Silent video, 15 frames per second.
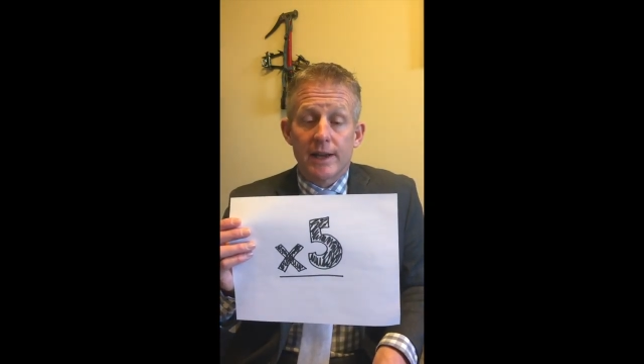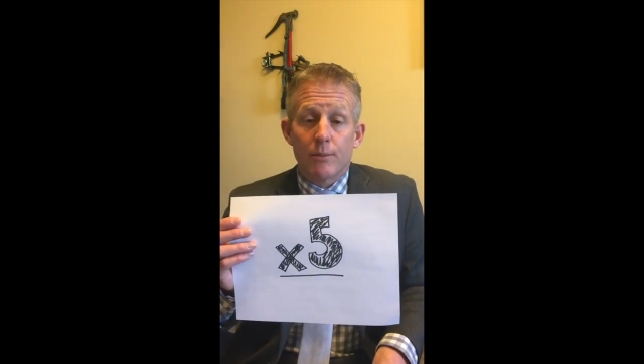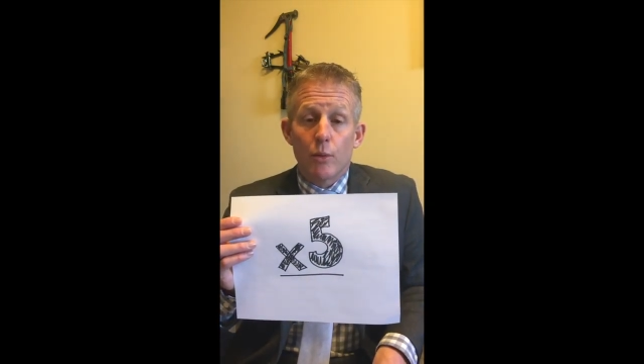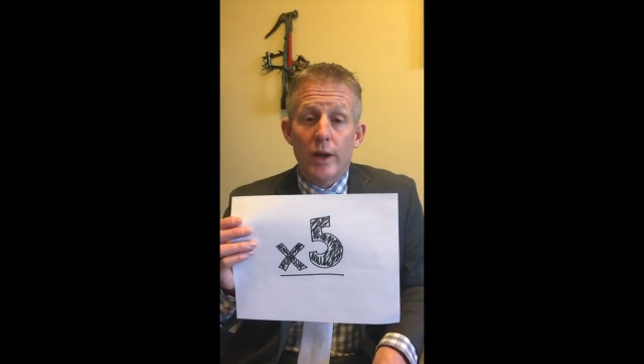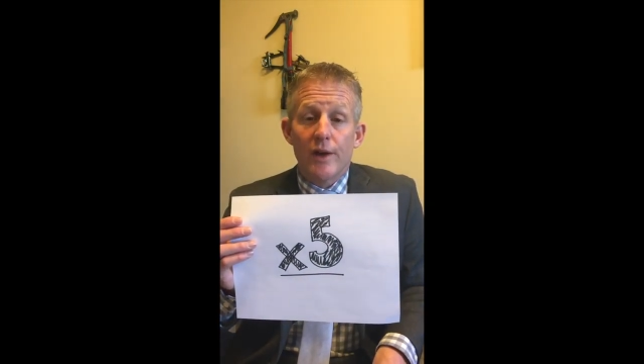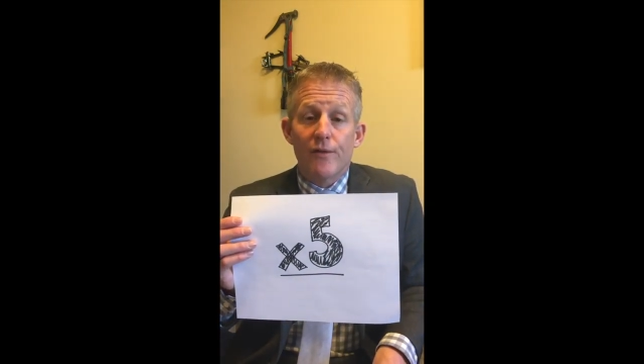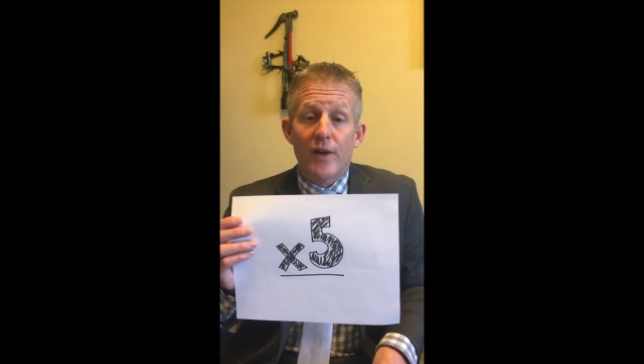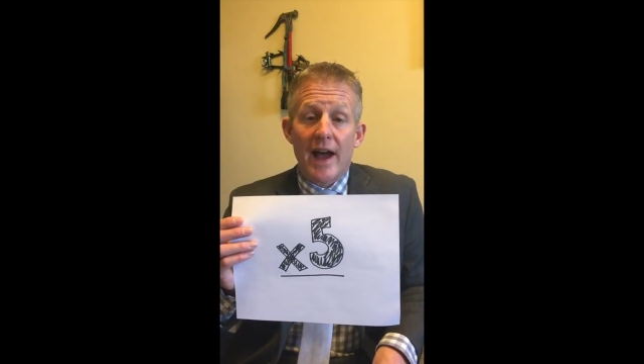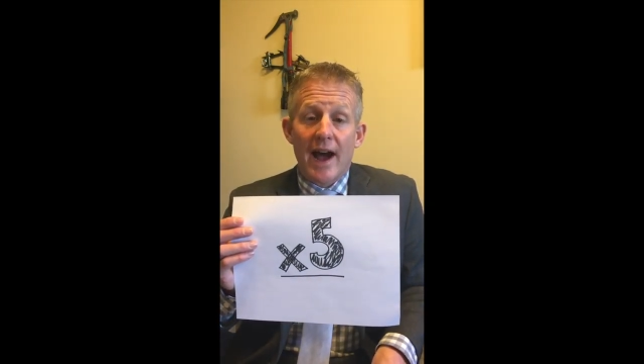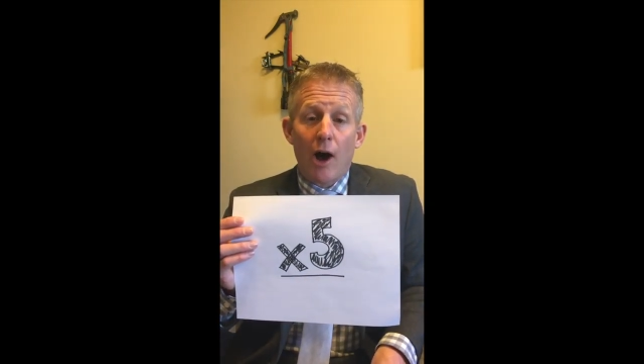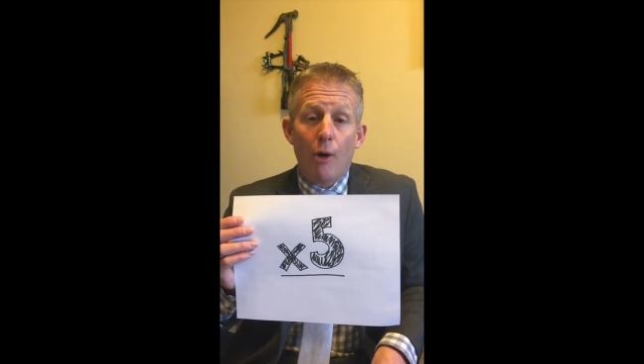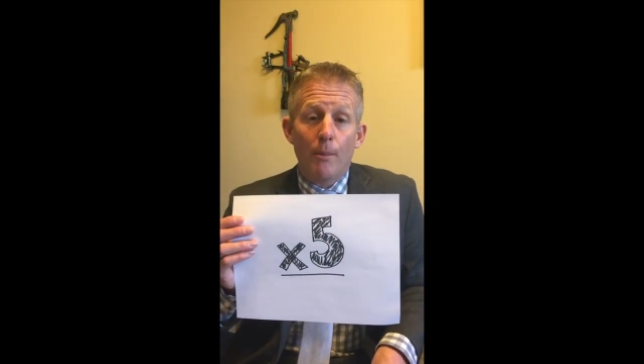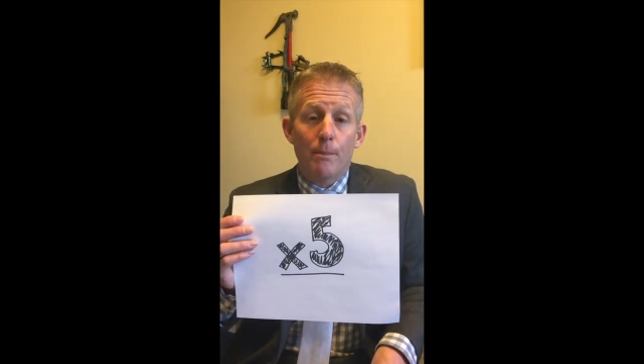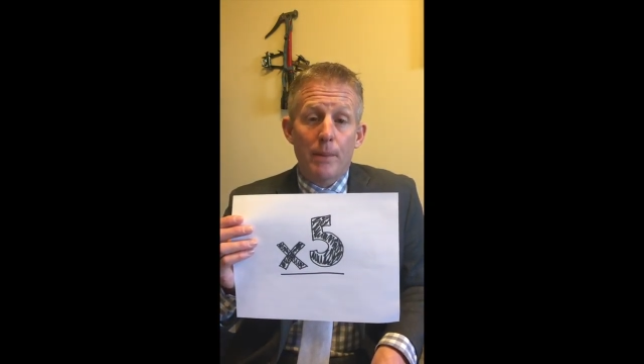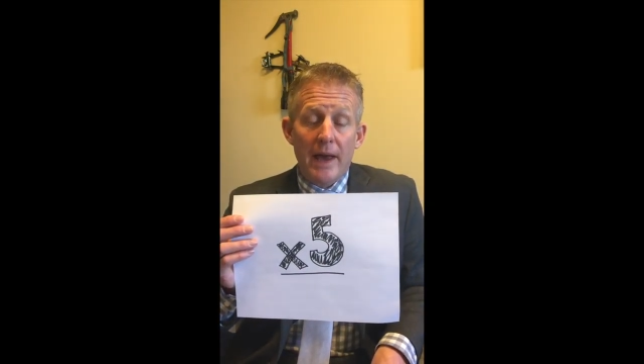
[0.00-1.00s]
and we have
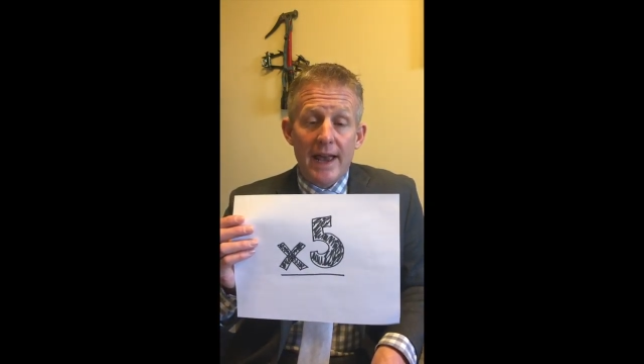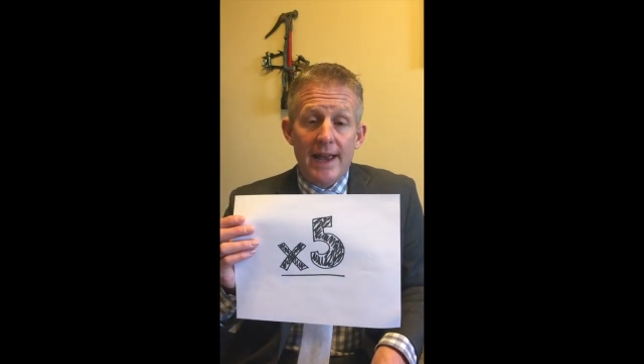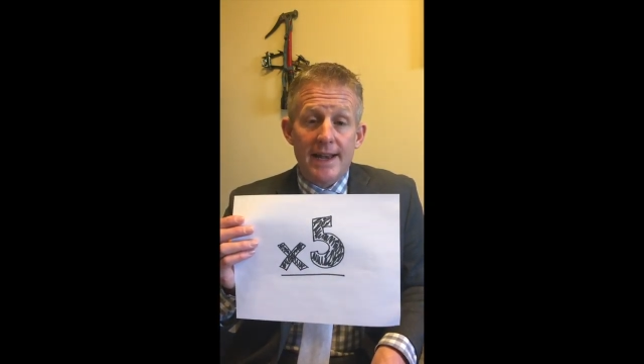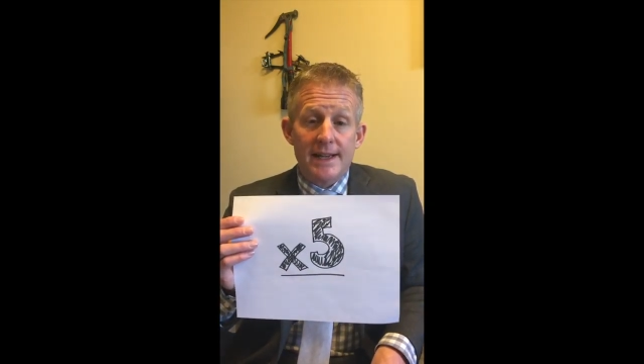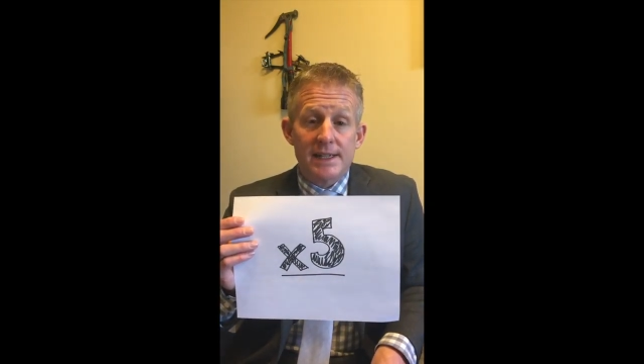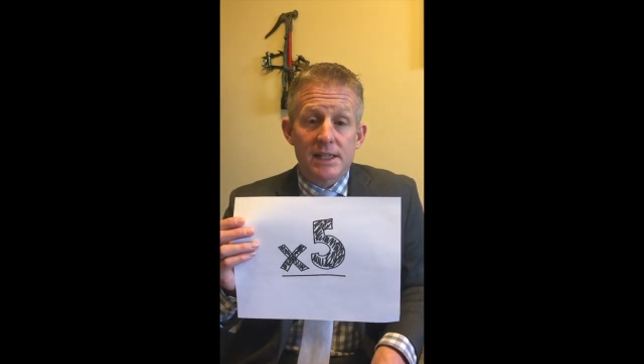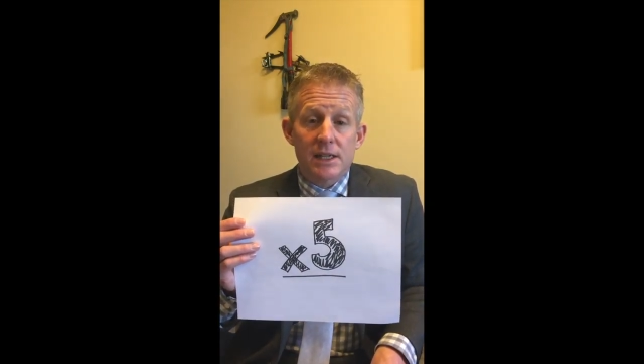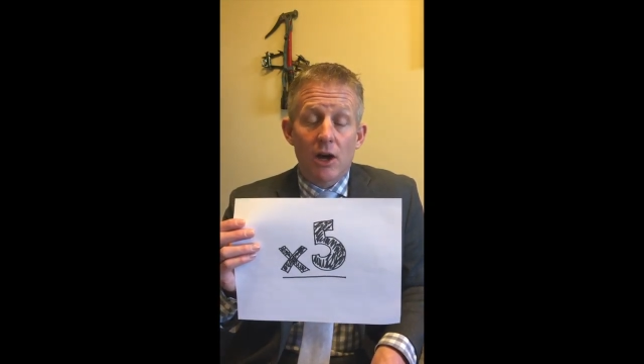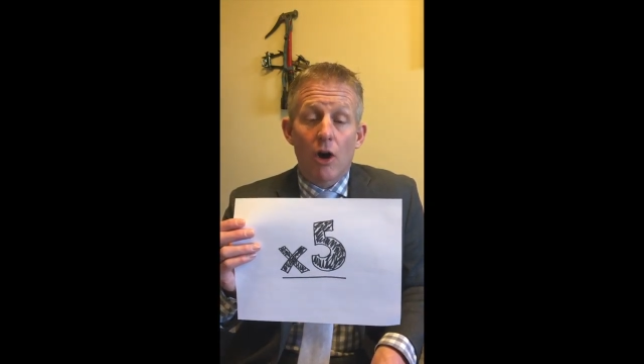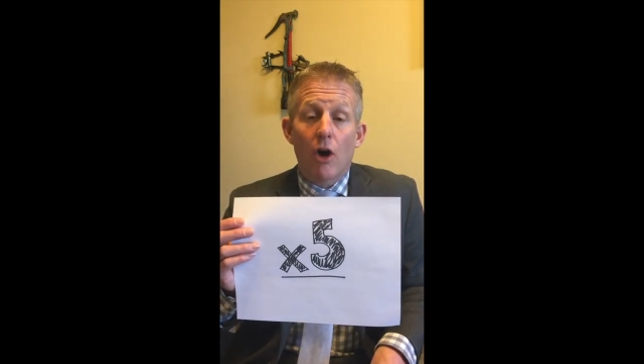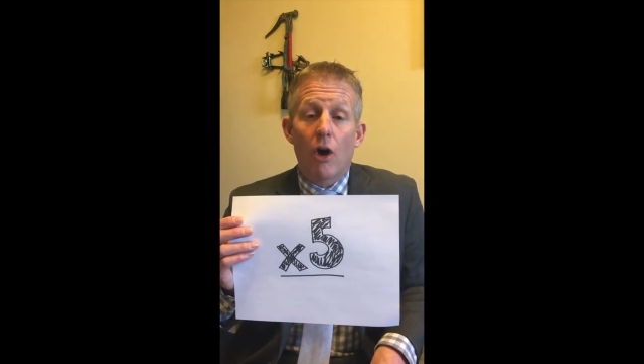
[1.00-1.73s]
outpaced